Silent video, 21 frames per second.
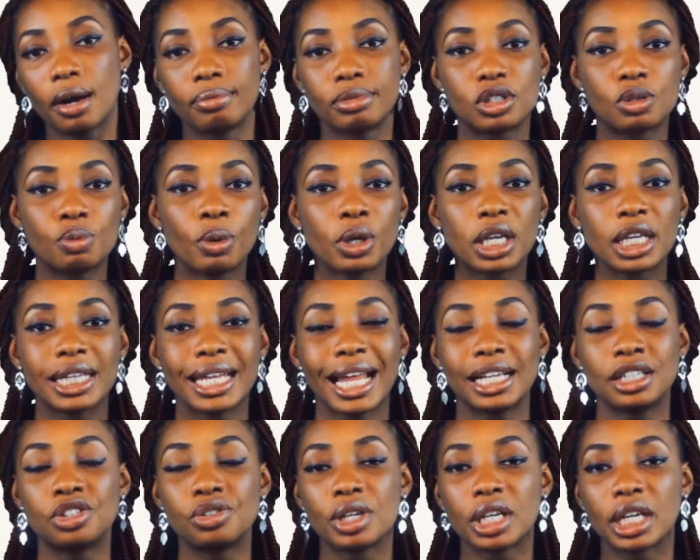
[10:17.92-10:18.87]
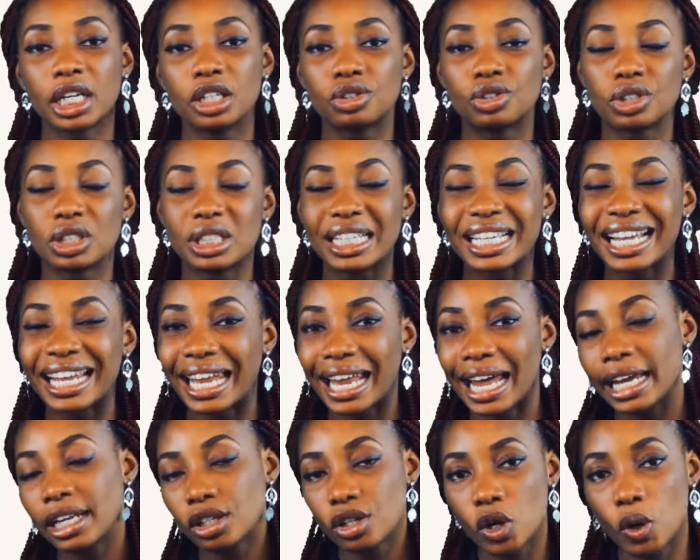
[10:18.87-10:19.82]
smoking and drinking to
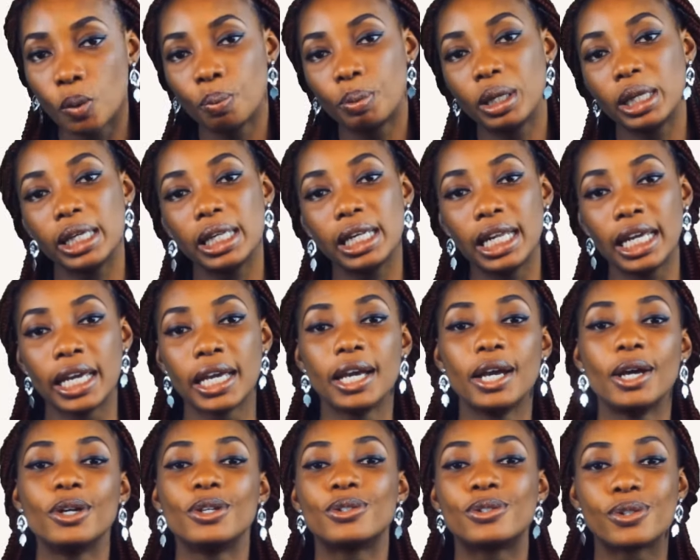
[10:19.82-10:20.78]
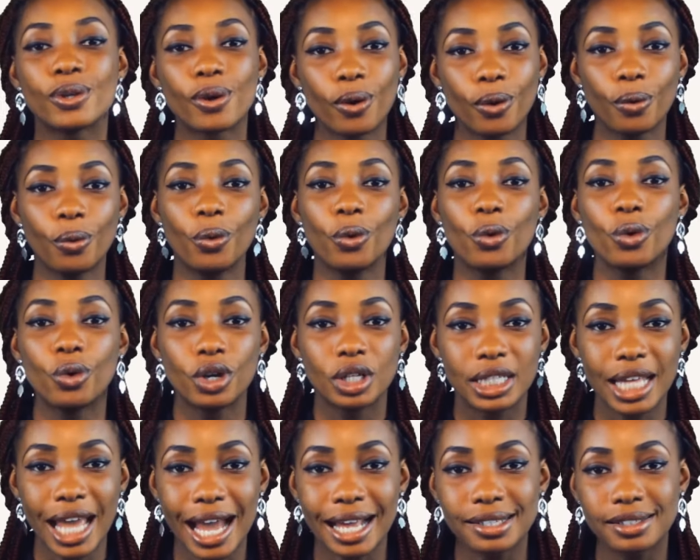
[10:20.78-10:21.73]
decline completely. So
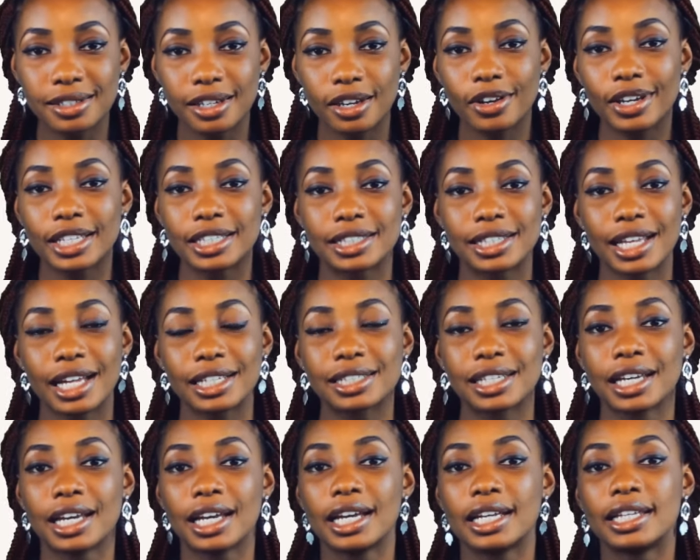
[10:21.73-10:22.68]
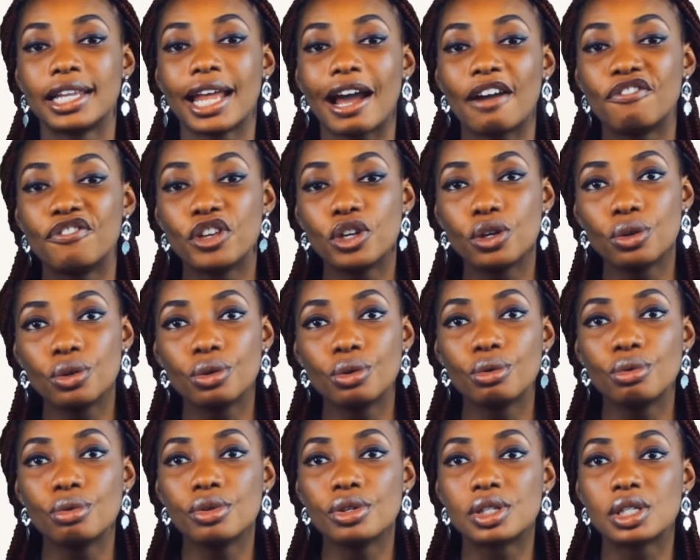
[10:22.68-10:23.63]
the answer is that their
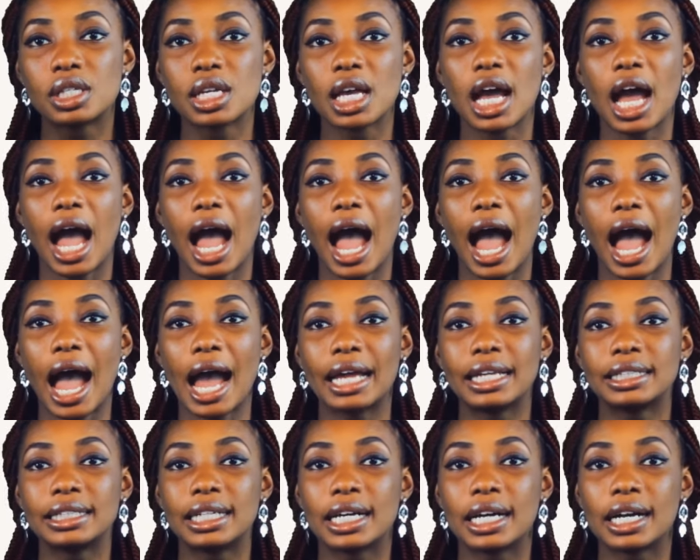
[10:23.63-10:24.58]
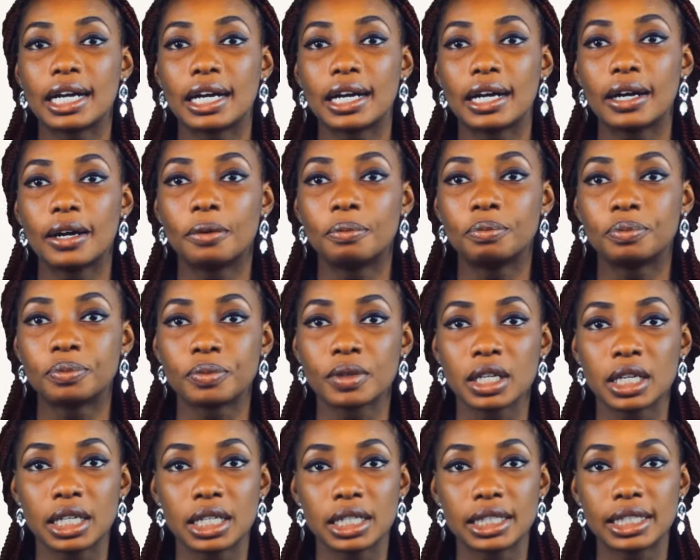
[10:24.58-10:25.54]
views and
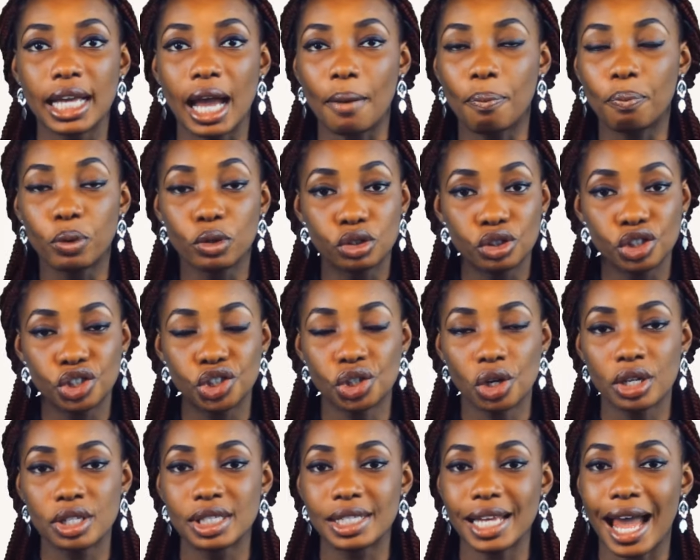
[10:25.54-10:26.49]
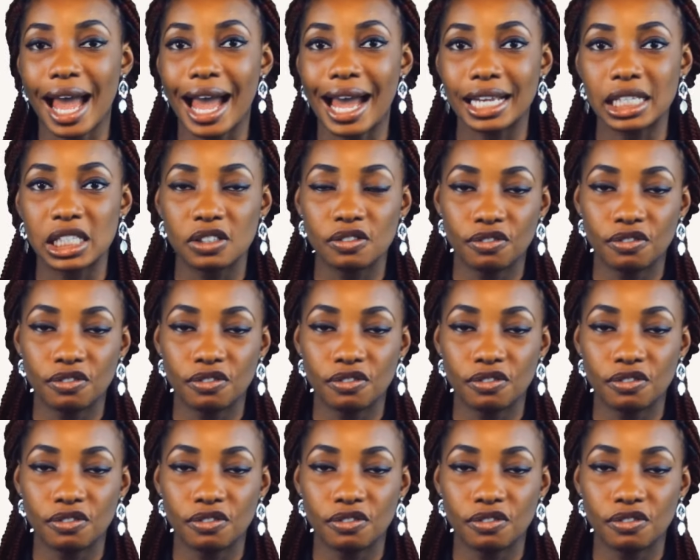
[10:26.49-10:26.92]
their positions are at